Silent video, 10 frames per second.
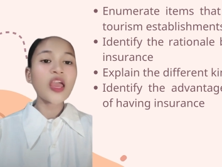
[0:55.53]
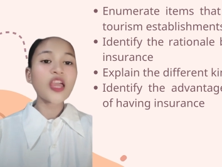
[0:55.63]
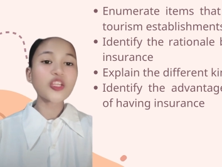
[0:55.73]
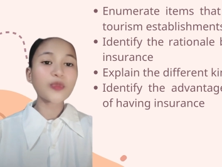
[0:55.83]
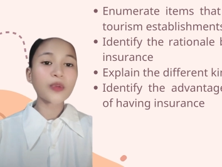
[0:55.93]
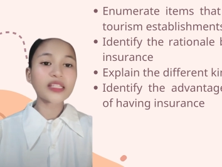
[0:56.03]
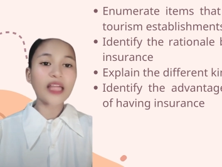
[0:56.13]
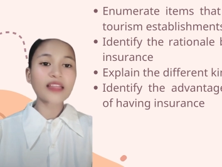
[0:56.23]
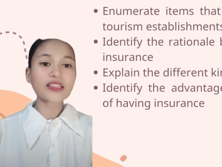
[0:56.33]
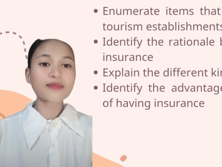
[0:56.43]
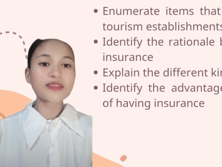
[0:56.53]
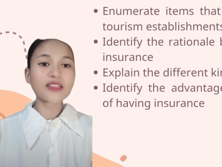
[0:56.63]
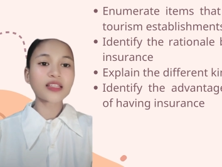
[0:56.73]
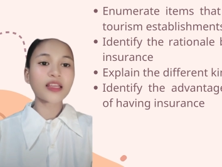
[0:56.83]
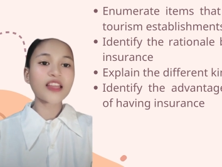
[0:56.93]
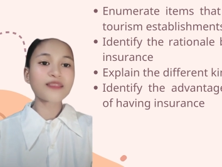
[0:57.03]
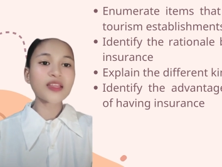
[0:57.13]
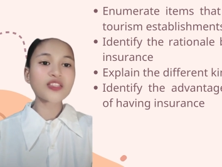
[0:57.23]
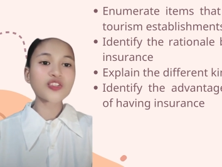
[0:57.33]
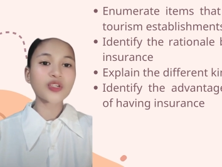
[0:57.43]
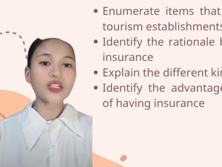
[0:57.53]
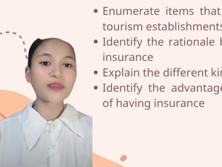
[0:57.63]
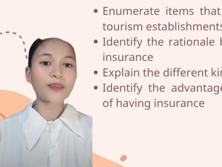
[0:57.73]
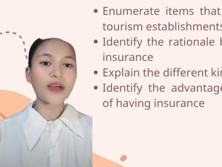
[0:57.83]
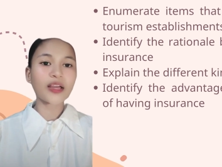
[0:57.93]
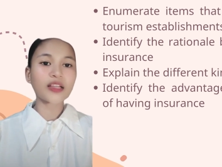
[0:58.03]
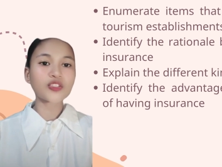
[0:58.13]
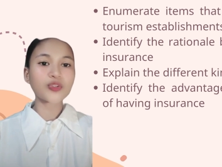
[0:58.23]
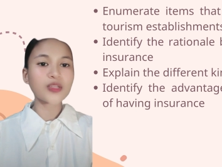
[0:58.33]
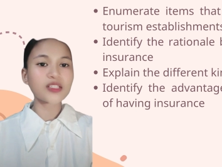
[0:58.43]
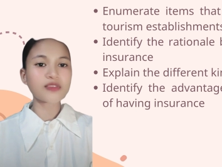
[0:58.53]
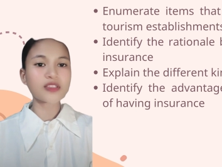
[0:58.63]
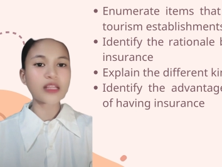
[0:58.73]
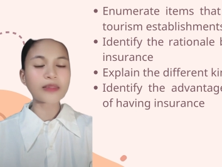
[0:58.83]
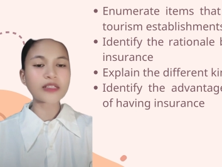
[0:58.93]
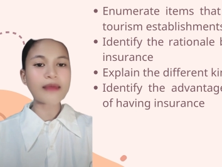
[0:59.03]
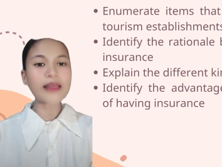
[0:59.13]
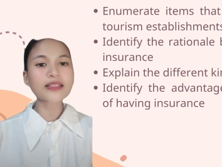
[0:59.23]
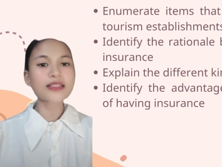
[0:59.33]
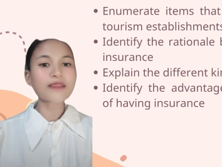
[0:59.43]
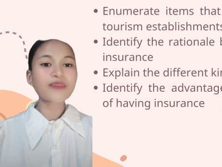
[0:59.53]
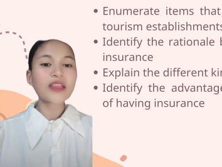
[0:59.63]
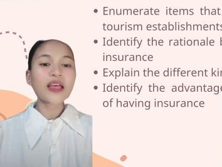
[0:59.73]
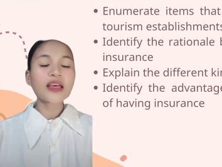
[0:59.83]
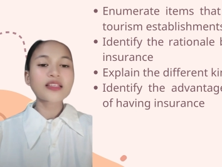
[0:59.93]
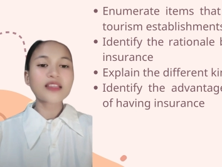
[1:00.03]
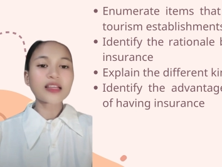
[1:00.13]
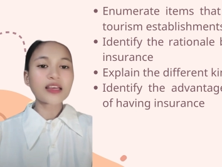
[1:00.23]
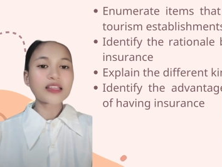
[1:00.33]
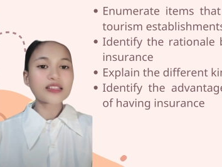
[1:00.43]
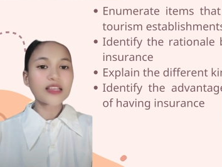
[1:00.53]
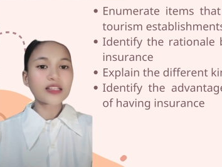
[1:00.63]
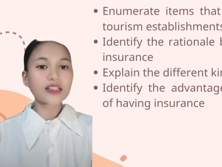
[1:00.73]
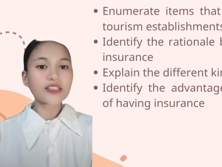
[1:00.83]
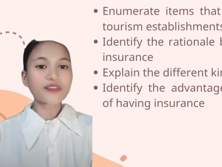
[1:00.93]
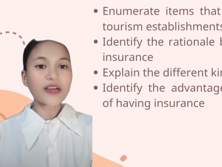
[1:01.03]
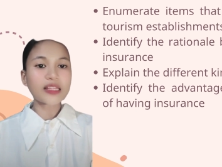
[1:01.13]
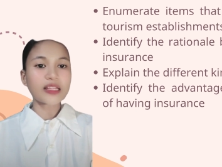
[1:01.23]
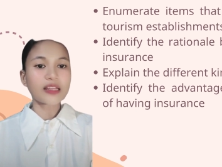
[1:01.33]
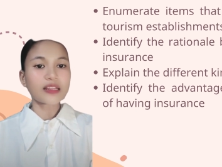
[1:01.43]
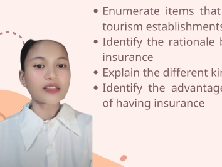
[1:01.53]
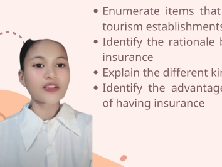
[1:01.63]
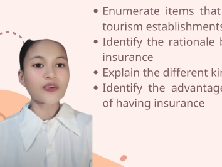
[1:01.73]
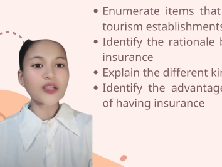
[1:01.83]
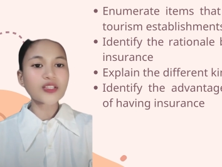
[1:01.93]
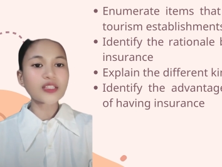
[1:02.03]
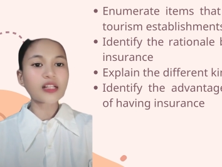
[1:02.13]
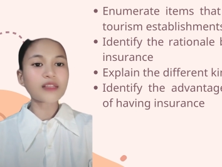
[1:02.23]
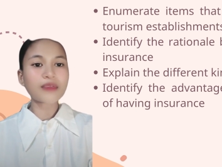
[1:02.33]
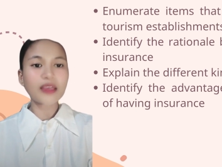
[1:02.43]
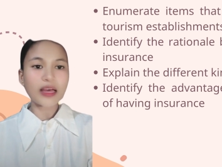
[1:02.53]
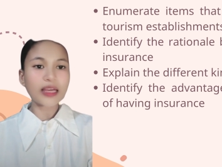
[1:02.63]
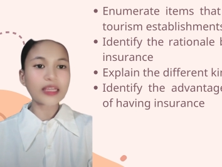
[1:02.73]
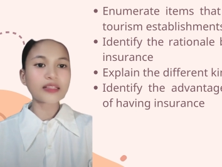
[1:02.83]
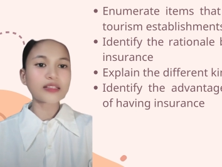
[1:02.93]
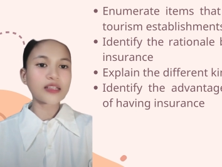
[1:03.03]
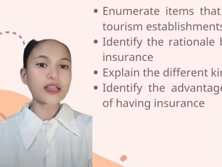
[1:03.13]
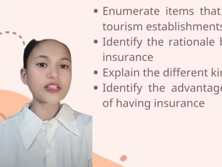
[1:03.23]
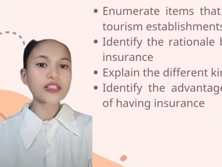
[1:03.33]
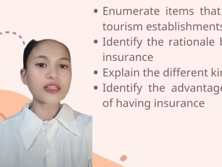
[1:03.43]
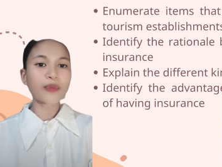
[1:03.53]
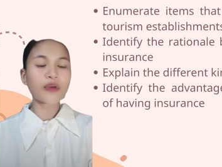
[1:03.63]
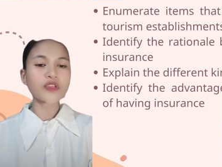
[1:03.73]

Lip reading: enumerate items that can be insured by tourism establishments. Second is identify the rationale behind the concept of